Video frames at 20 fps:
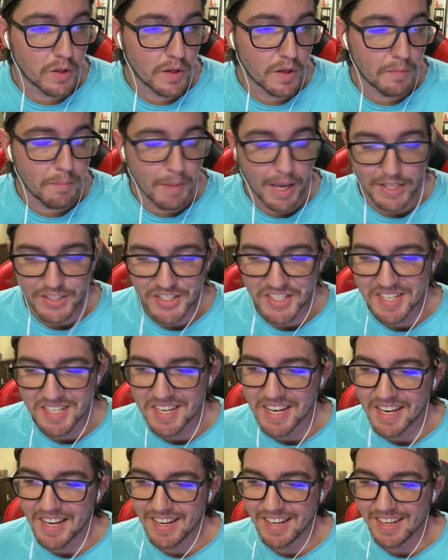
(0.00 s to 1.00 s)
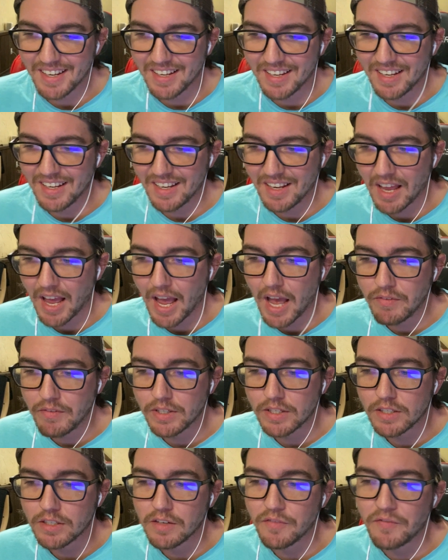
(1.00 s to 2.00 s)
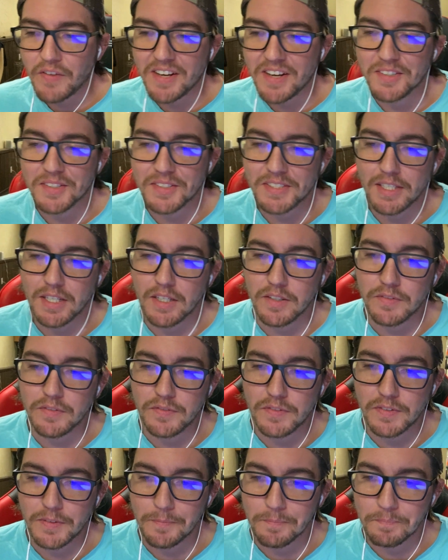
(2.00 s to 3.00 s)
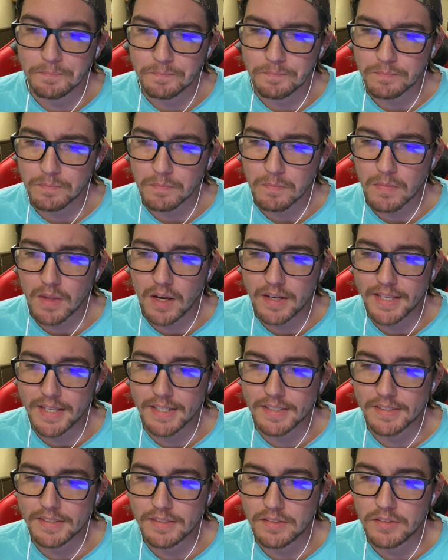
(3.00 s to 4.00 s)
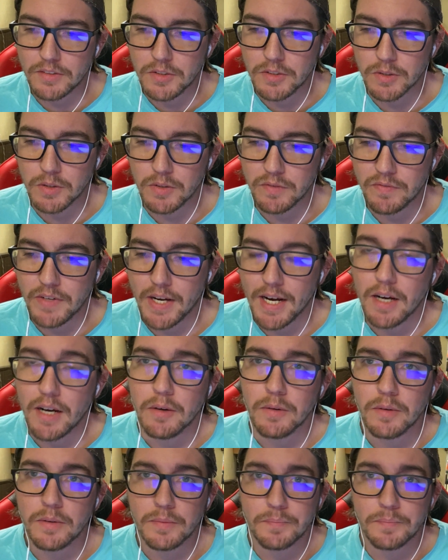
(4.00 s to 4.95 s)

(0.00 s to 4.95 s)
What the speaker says: Imagine having to defend yourself against your own vow.